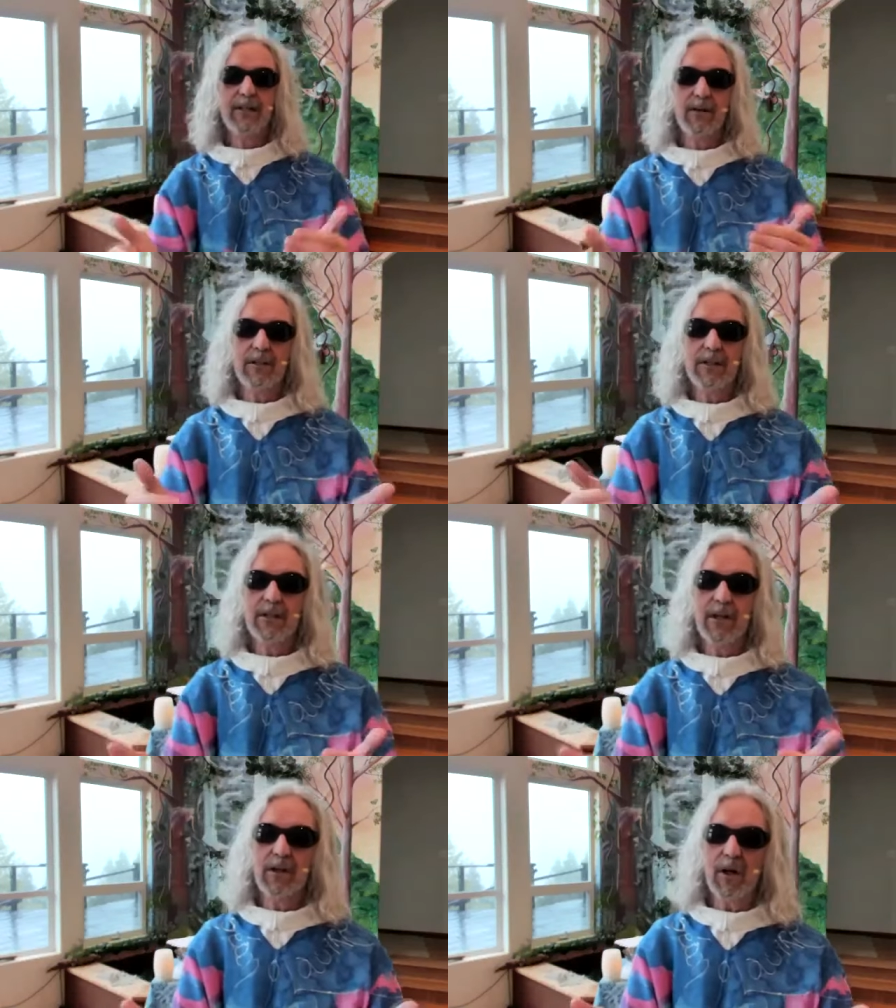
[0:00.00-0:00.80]
here as a
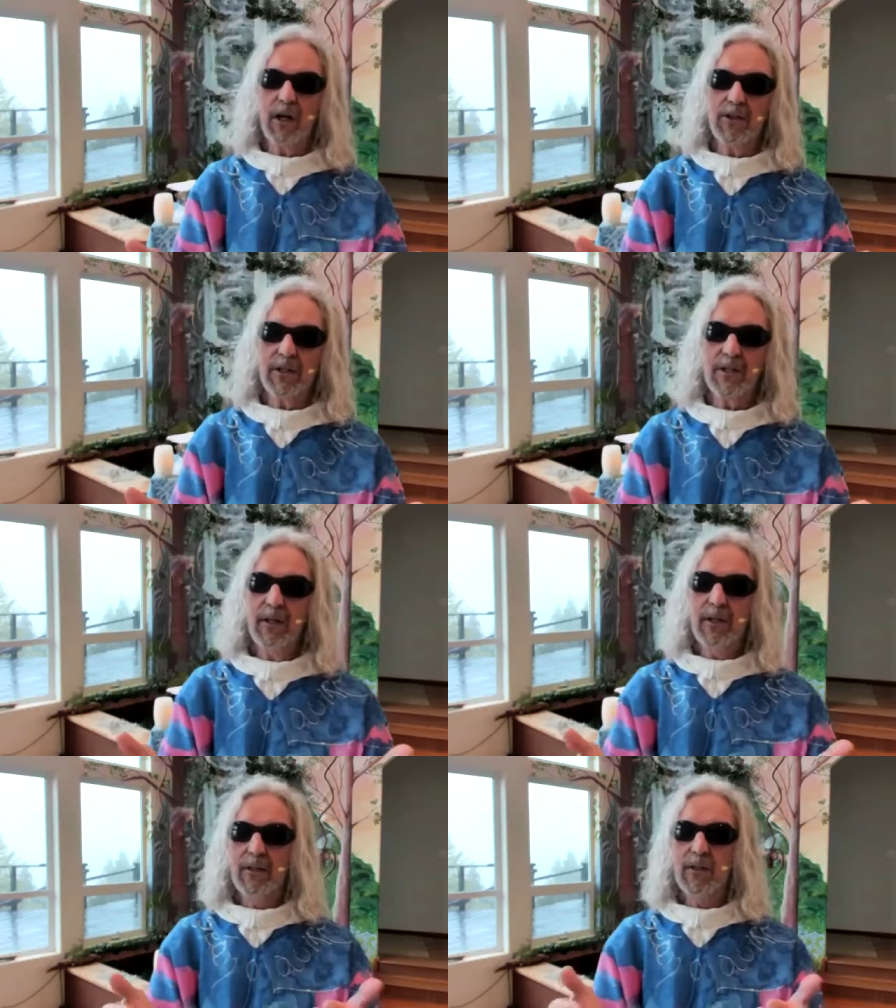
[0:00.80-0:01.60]
psychologist
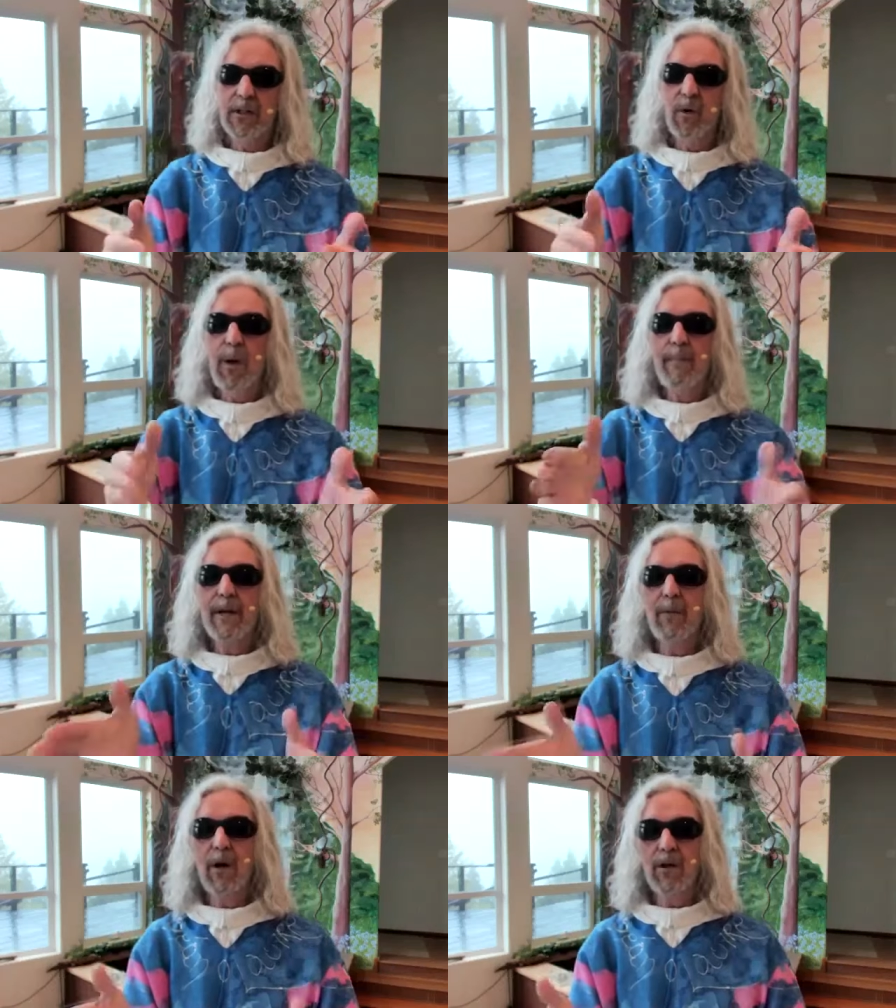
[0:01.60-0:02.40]
to the women
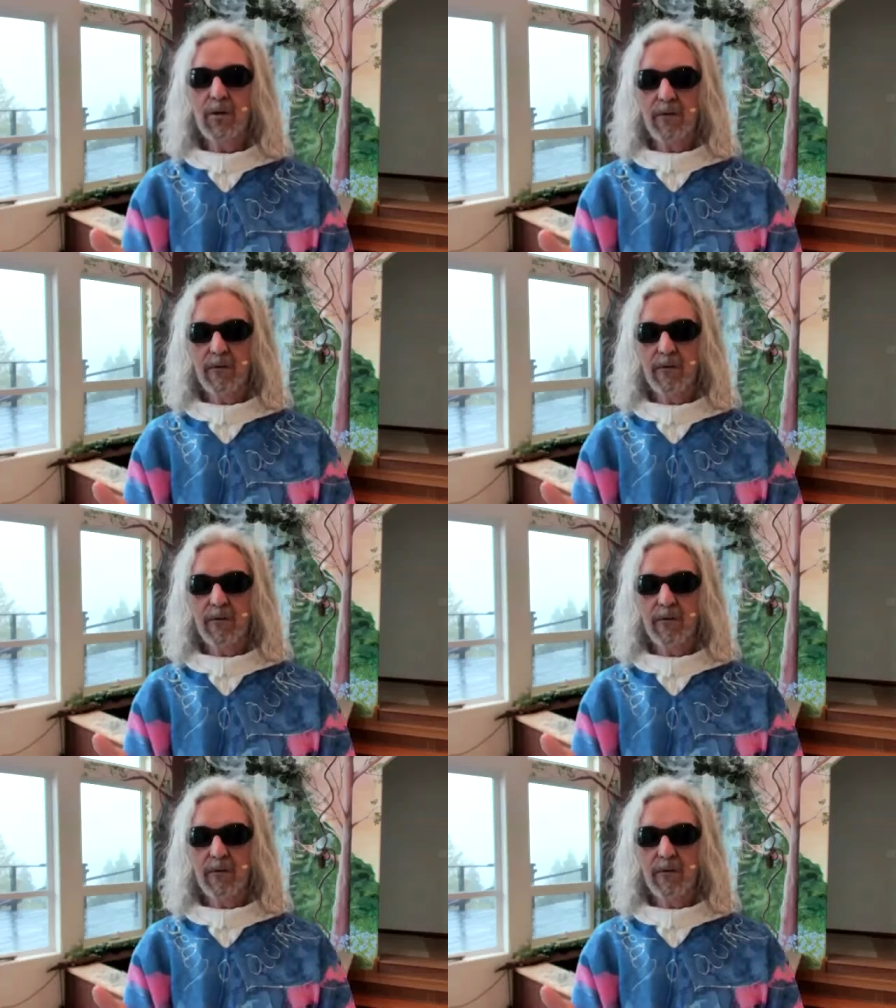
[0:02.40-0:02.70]
among you.